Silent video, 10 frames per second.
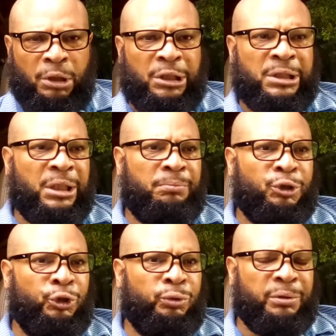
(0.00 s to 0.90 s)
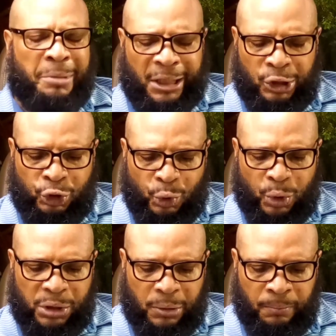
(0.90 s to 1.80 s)
but it's up to you to make the
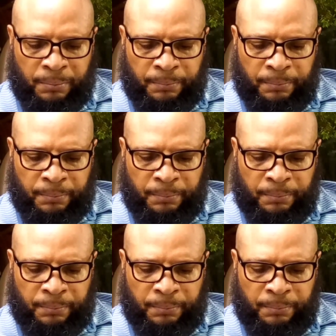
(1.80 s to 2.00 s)
choice.